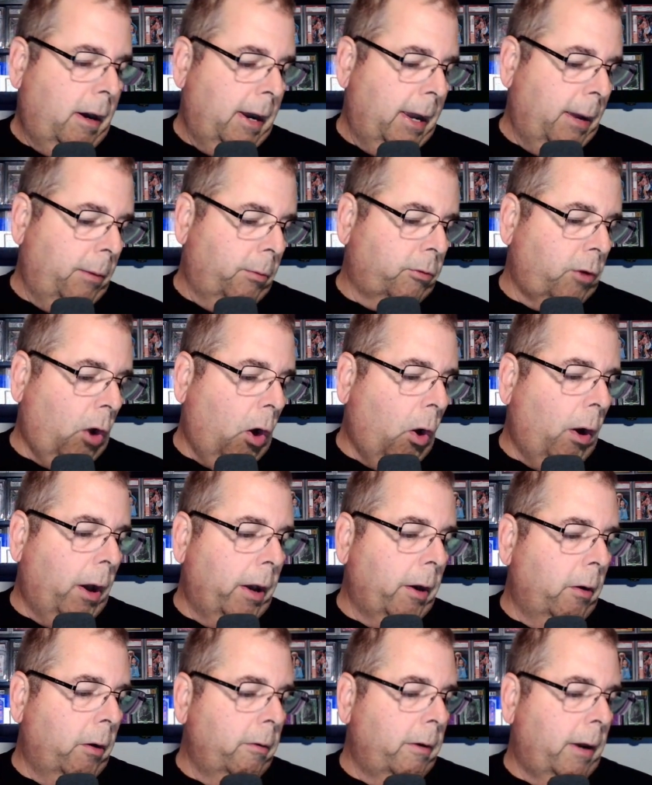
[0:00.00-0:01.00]
It was
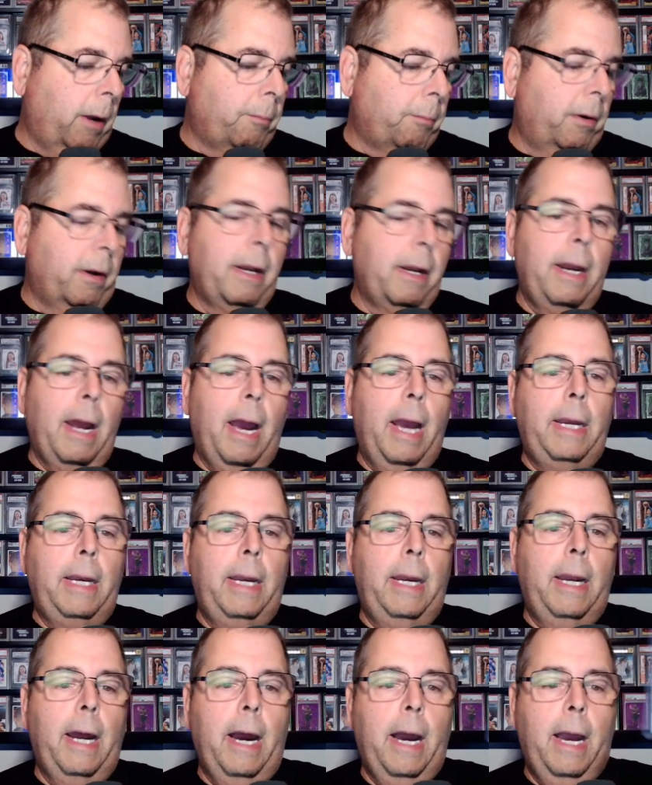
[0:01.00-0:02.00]
auto number to
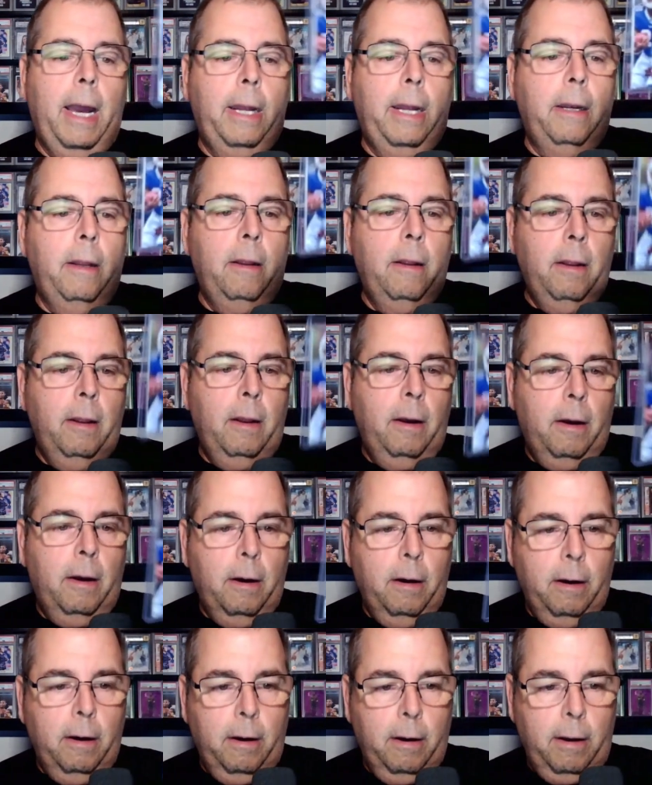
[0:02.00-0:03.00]
99.
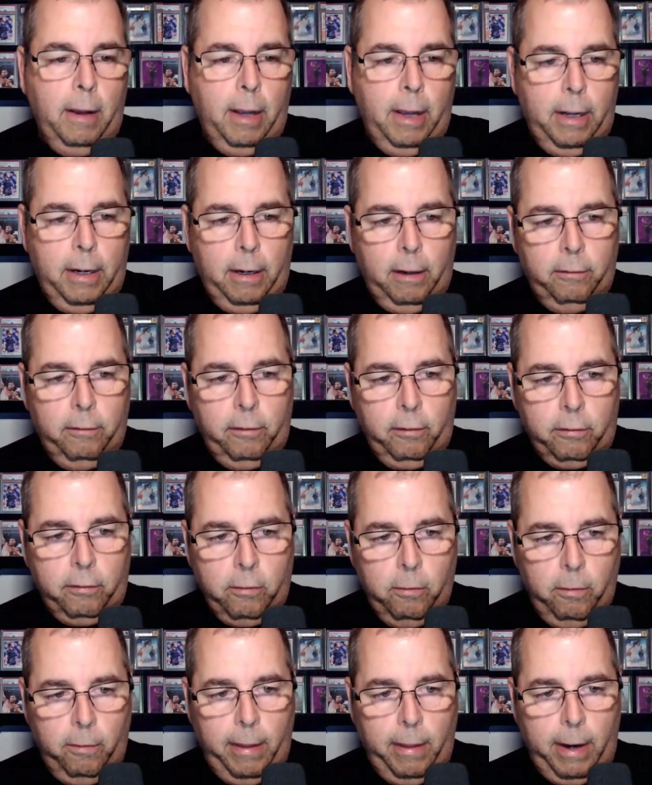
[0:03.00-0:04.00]
And I'll just
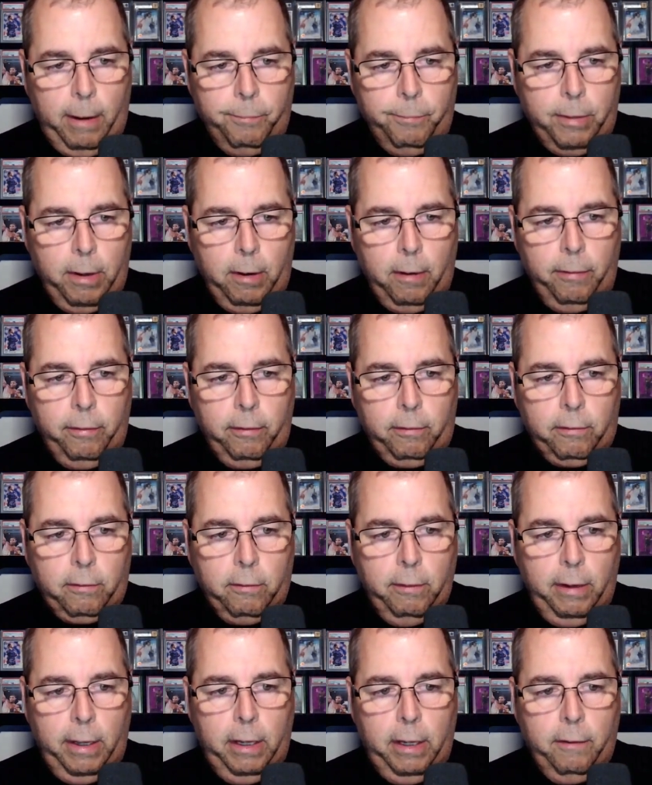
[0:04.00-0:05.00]
throw that up there on the
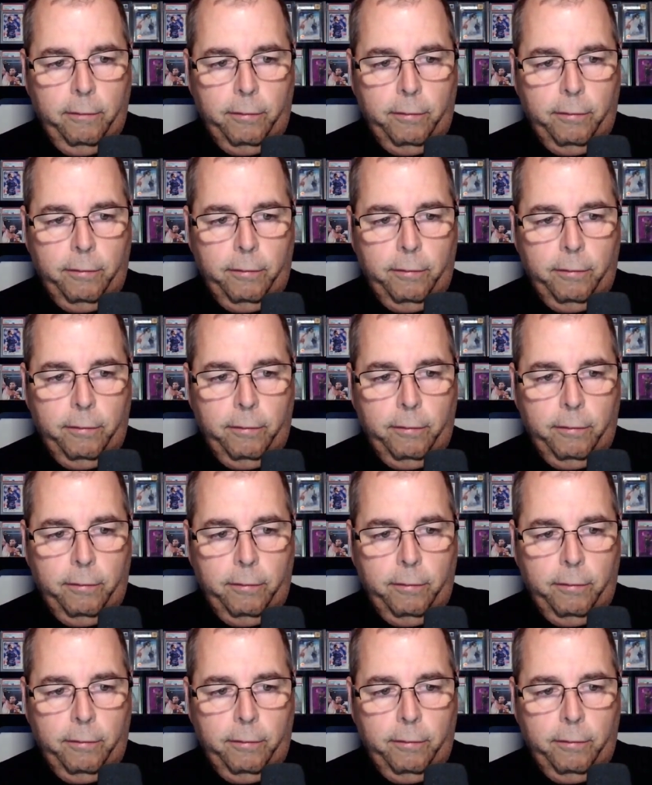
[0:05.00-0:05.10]
screen.